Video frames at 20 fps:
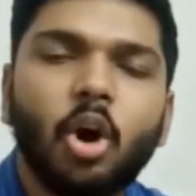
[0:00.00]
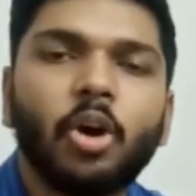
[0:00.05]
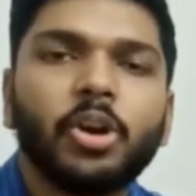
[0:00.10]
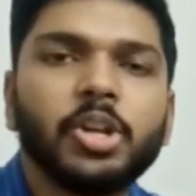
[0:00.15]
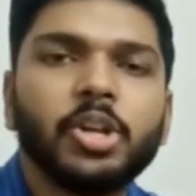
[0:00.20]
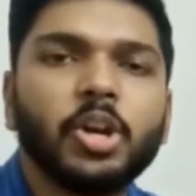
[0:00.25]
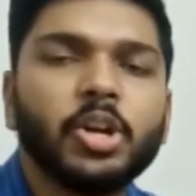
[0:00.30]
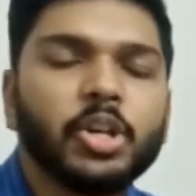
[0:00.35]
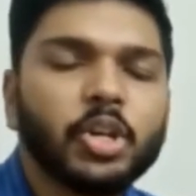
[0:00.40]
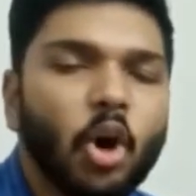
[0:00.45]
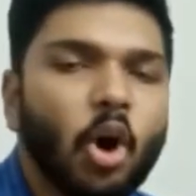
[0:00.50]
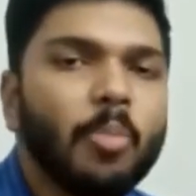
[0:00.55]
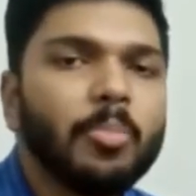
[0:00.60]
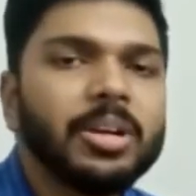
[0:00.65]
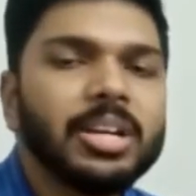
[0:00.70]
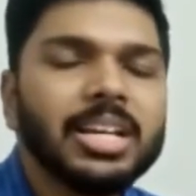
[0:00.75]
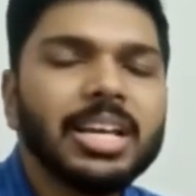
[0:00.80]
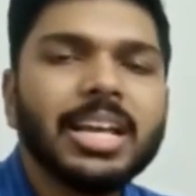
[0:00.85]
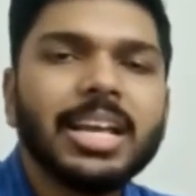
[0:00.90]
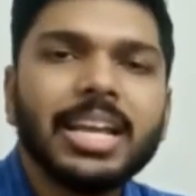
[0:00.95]
on your
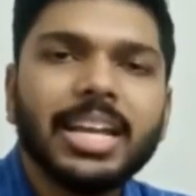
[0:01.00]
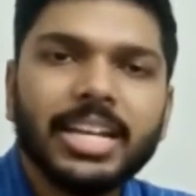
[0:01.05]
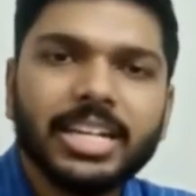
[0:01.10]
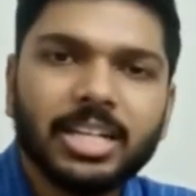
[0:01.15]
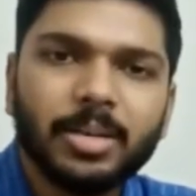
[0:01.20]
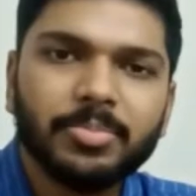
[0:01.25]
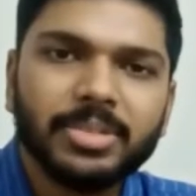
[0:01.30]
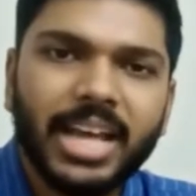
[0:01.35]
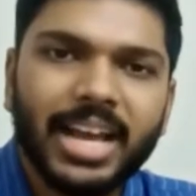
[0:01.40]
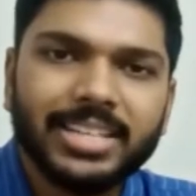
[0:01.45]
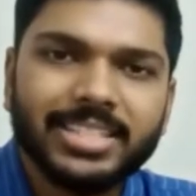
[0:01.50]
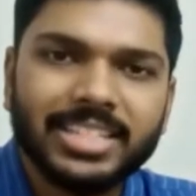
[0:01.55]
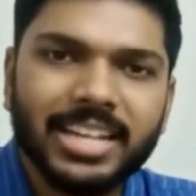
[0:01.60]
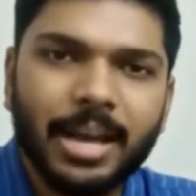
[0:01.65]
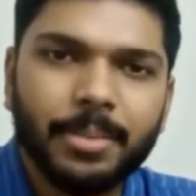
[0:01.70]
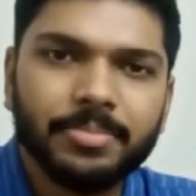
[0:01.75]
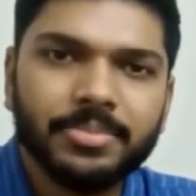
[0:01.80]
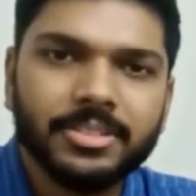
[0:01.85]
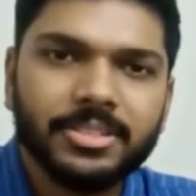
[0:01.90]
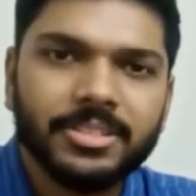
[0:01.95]
normal income tax
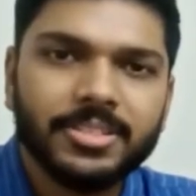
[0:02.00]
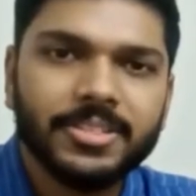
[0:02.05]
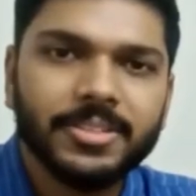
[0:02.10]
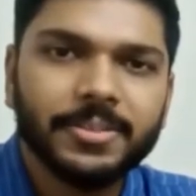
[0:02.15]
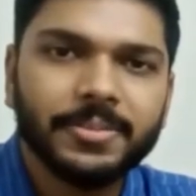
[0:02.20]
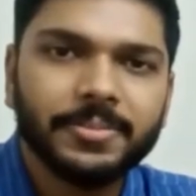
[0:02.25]
slabs.